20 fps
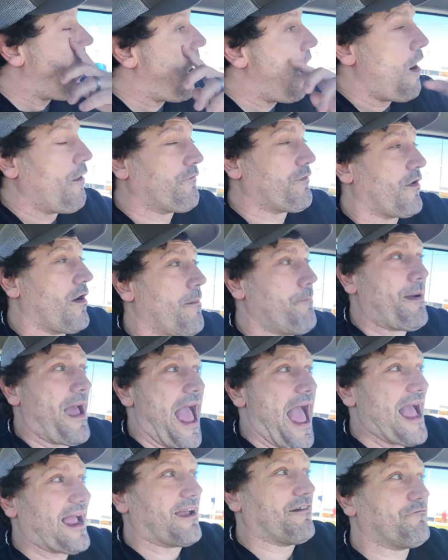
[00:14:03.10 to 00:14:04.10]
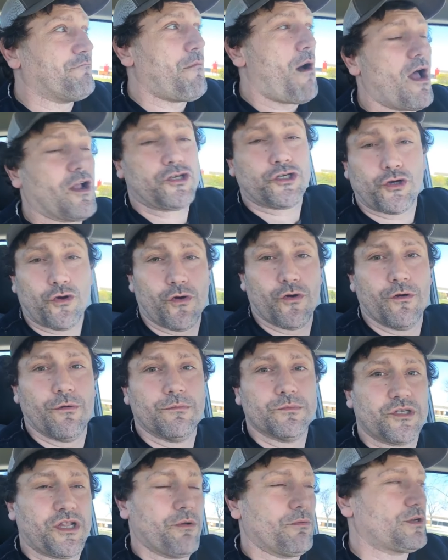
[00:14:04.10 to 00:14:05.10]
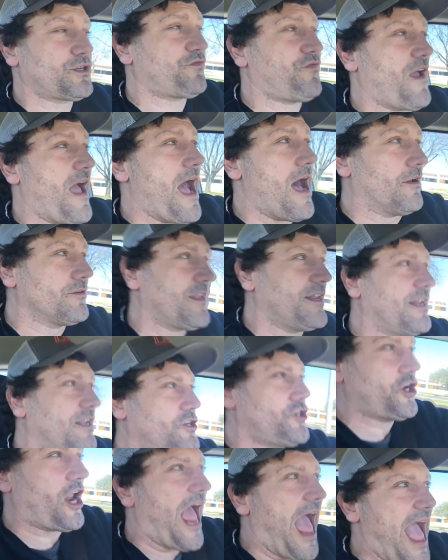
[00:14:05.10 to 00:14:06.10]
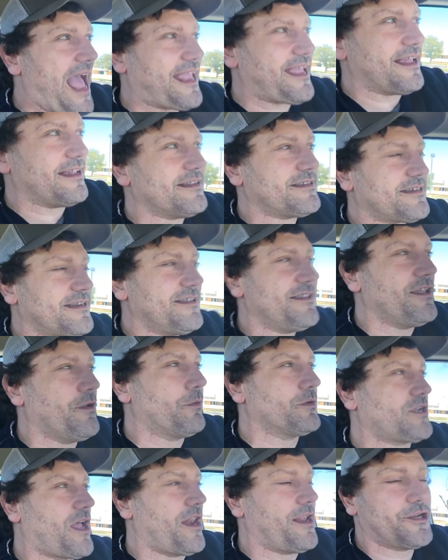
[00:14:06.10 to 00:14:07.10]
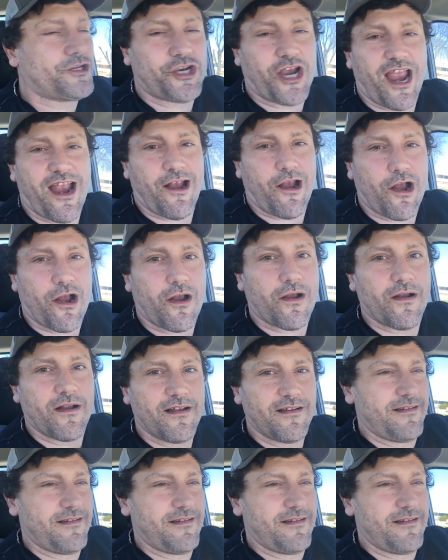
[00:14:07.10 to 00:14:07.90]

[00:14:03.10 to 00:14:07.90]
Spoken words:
over a bag of mushrooms that was found in a jacket that was on a chair.